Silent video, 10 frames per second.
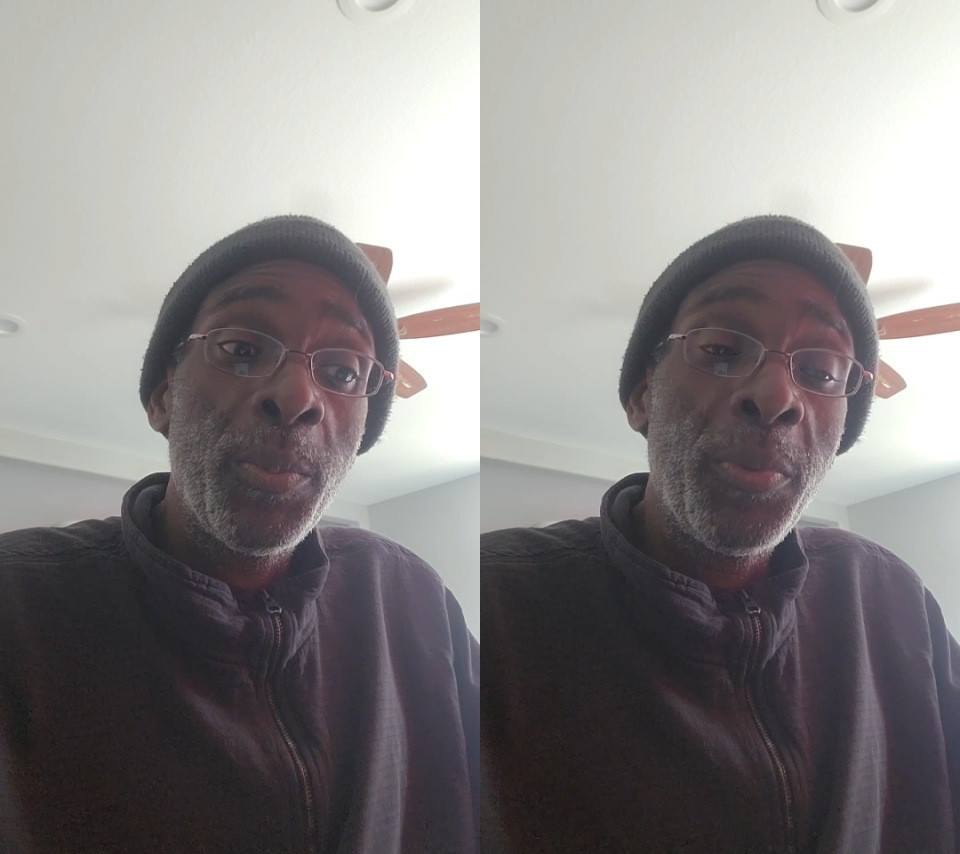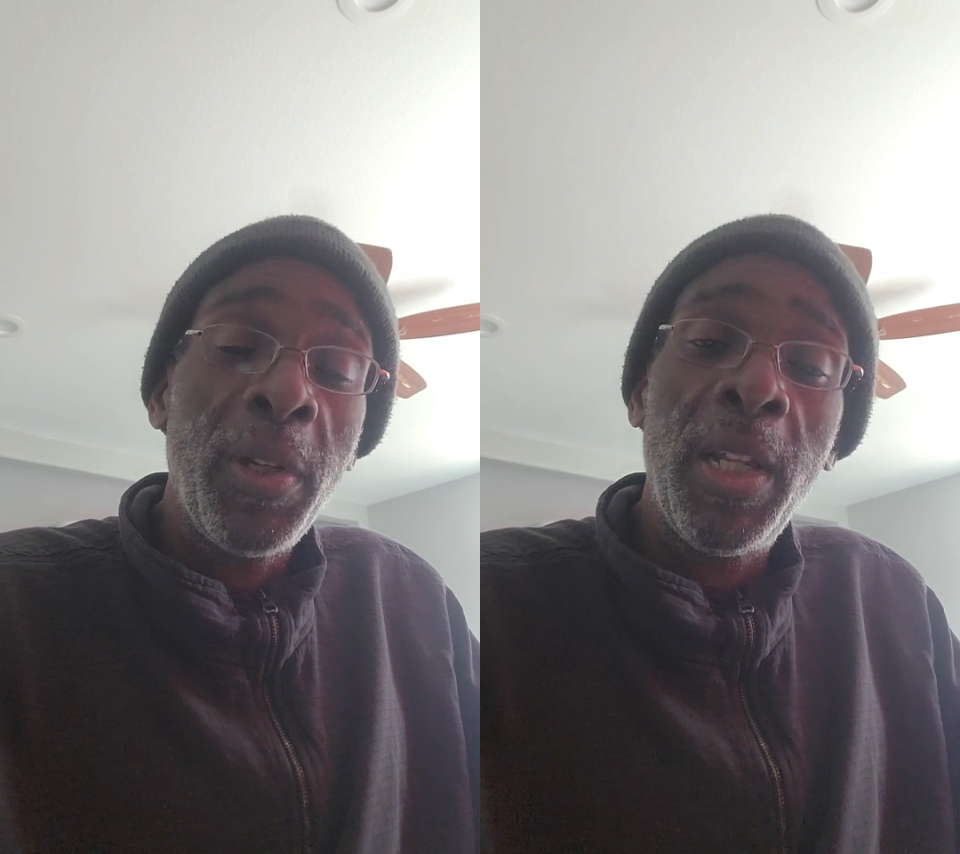
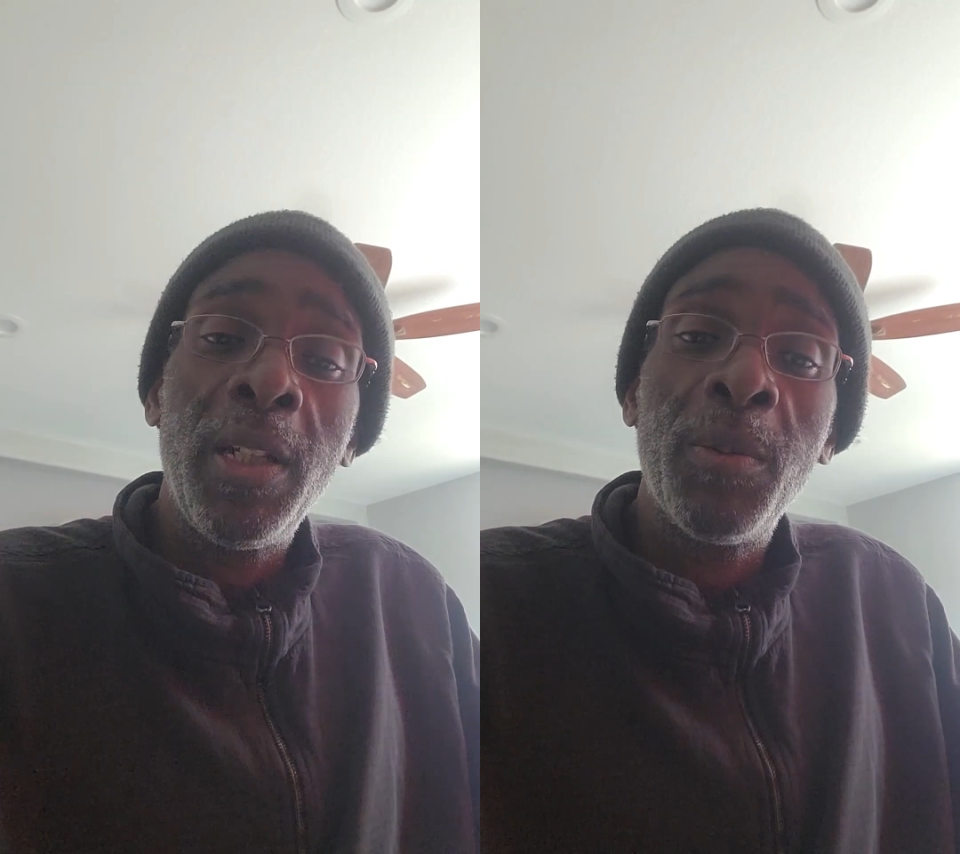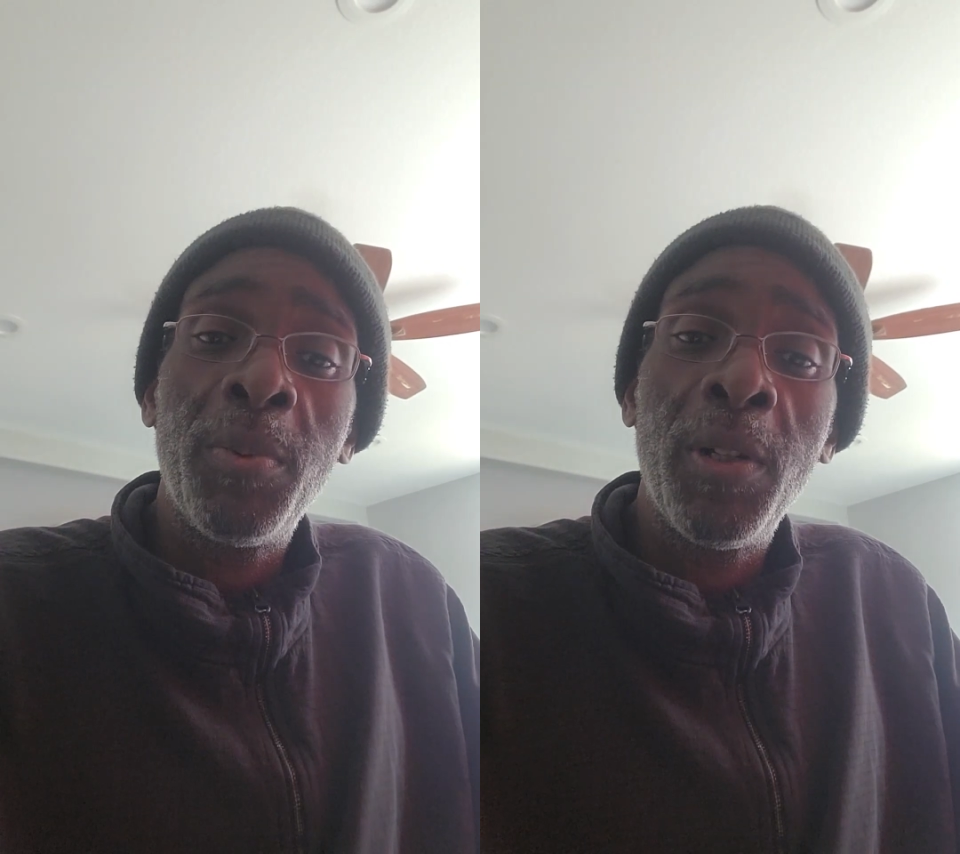
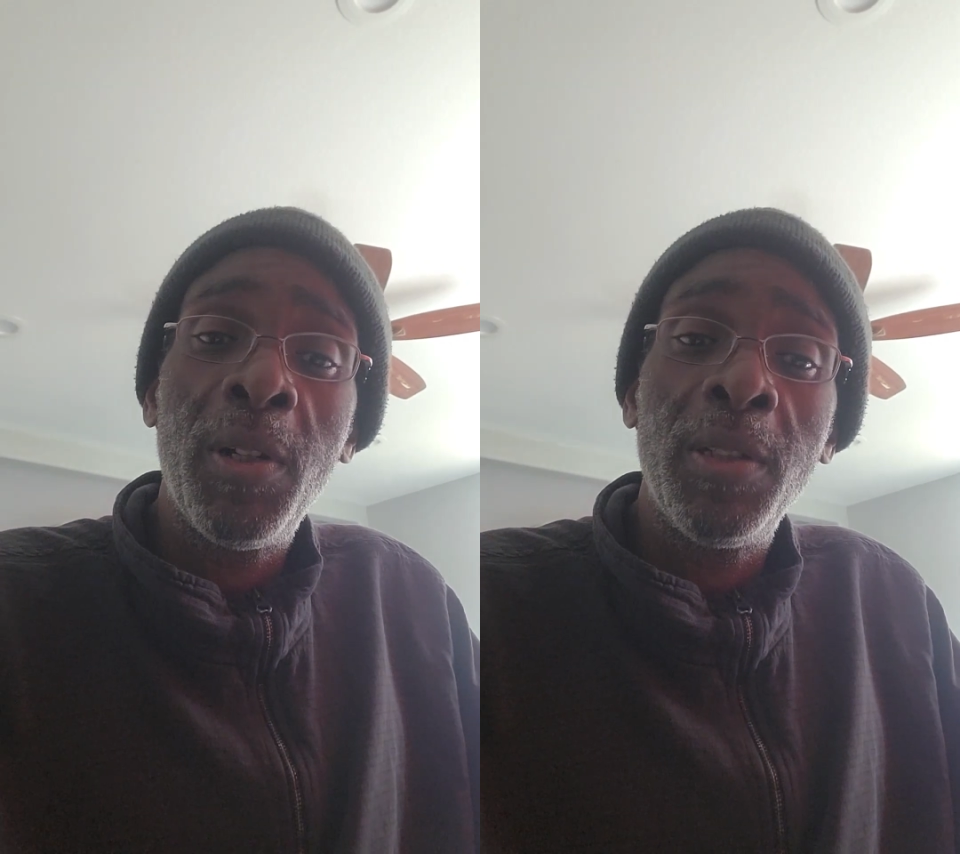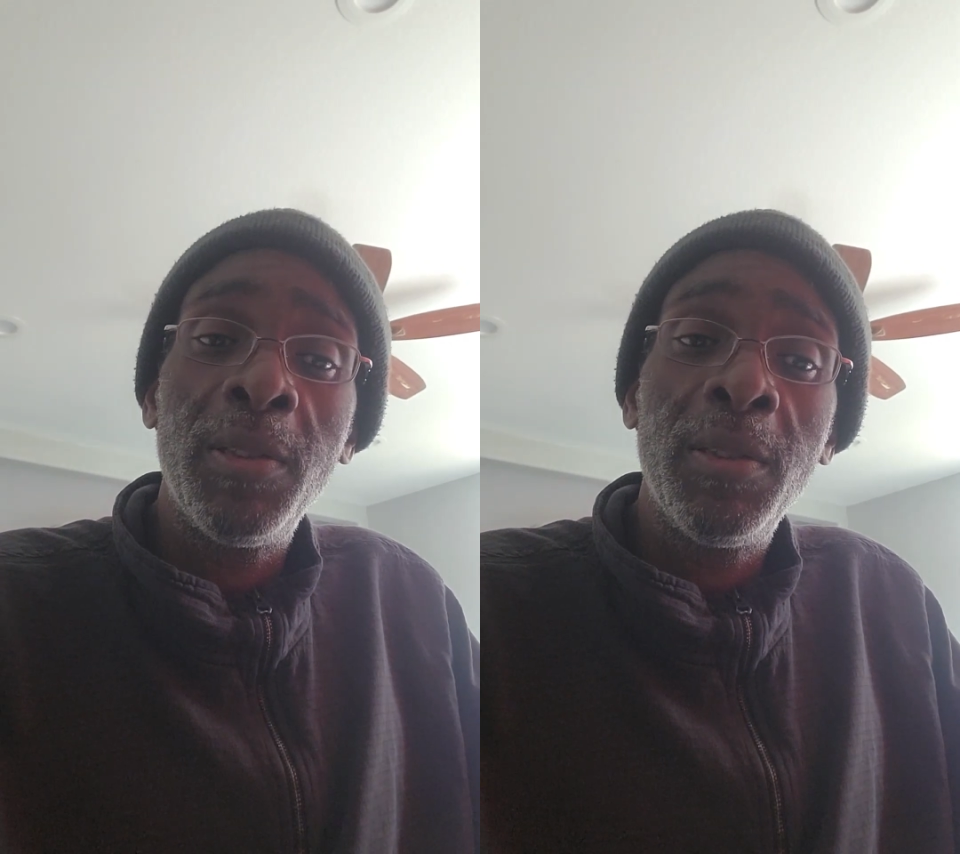preying
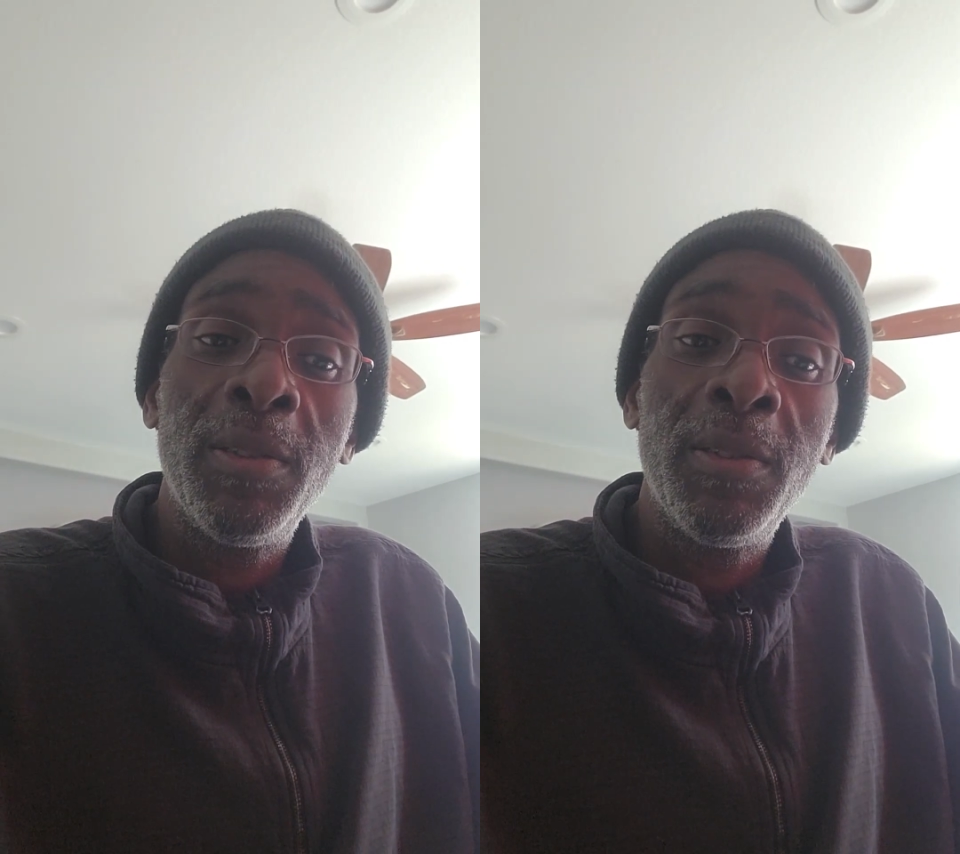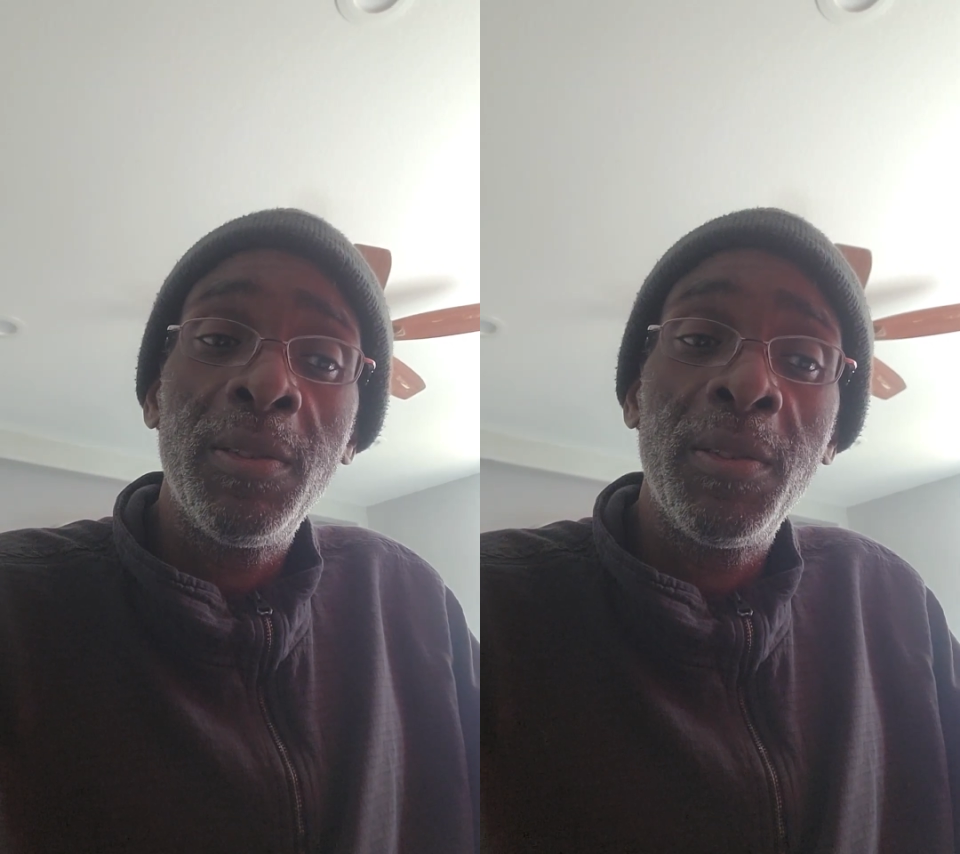upon
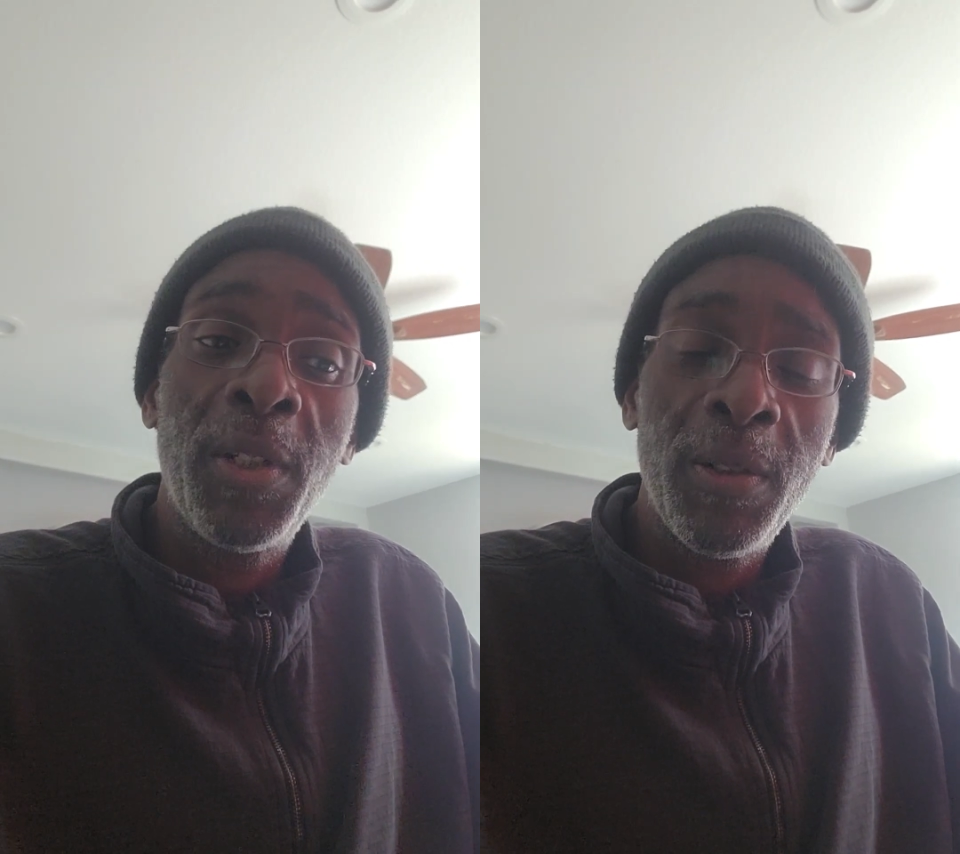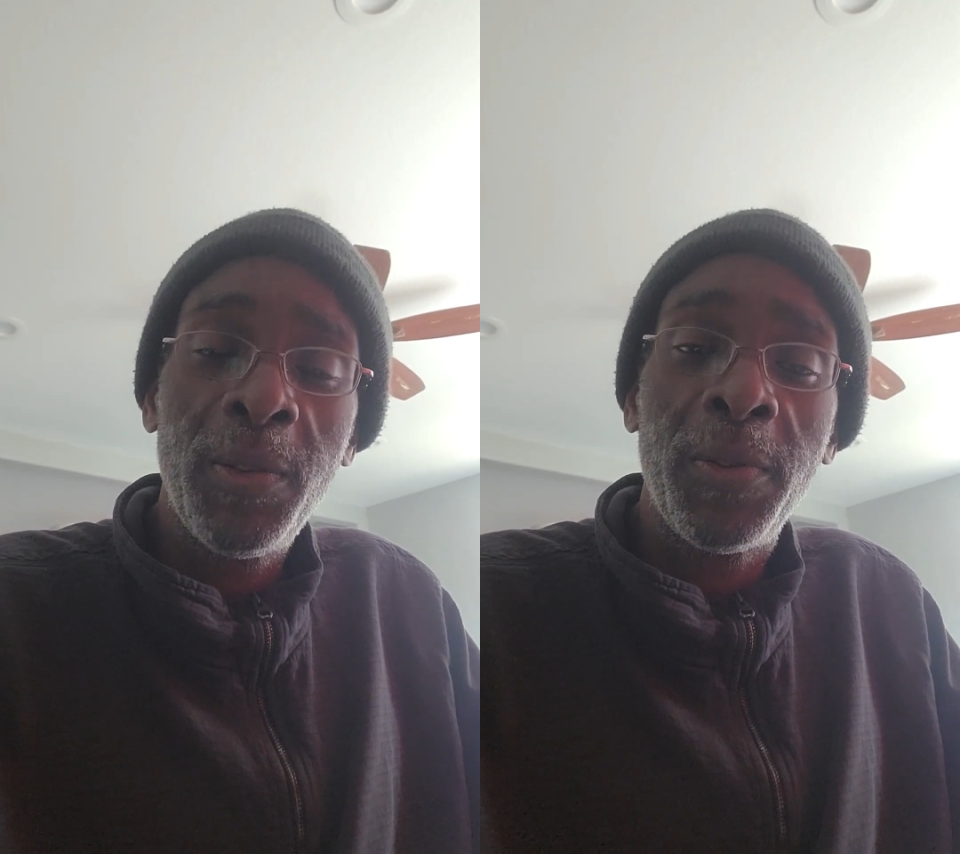
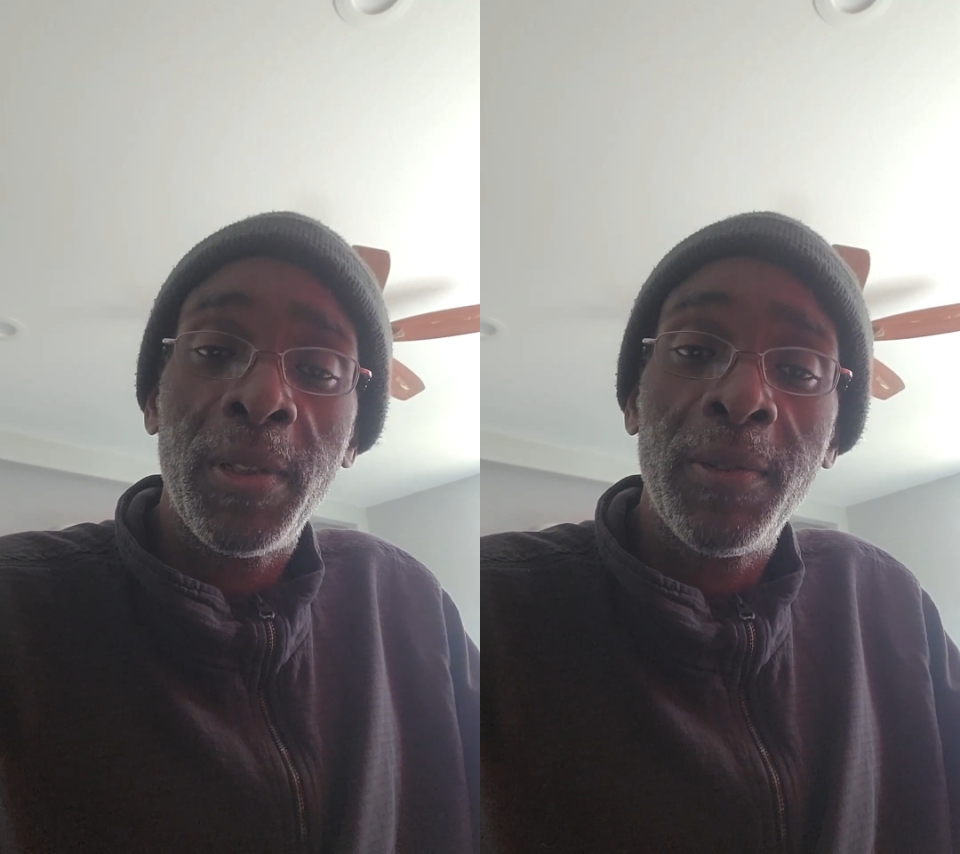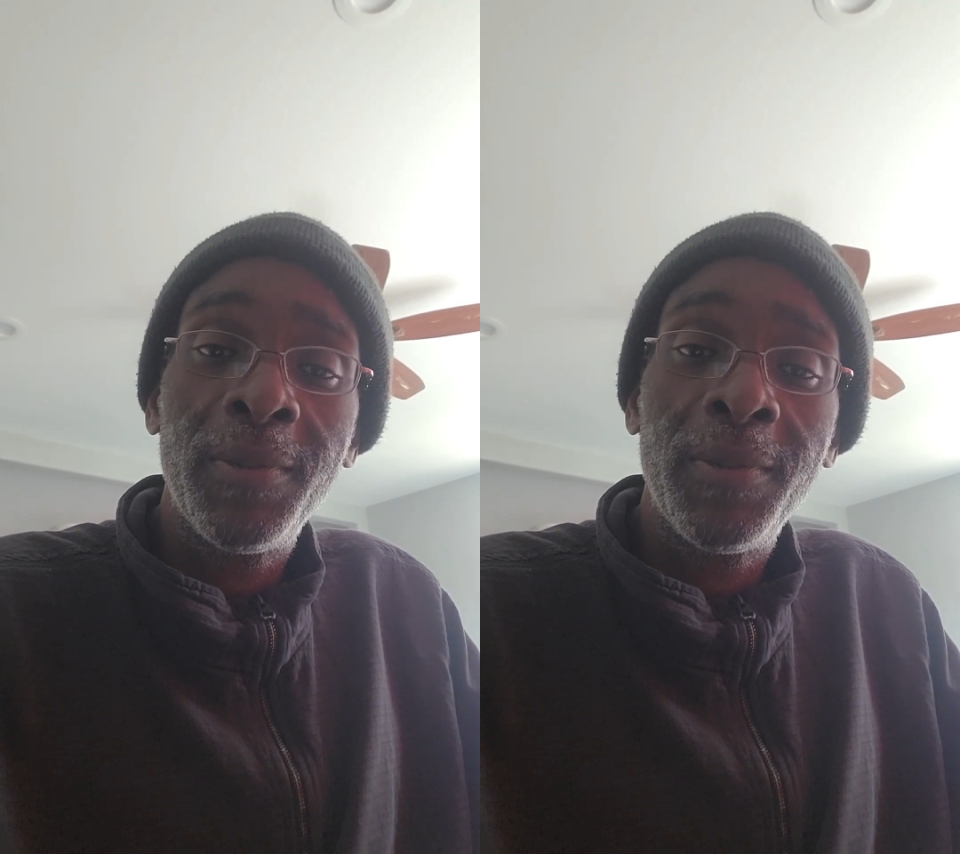children.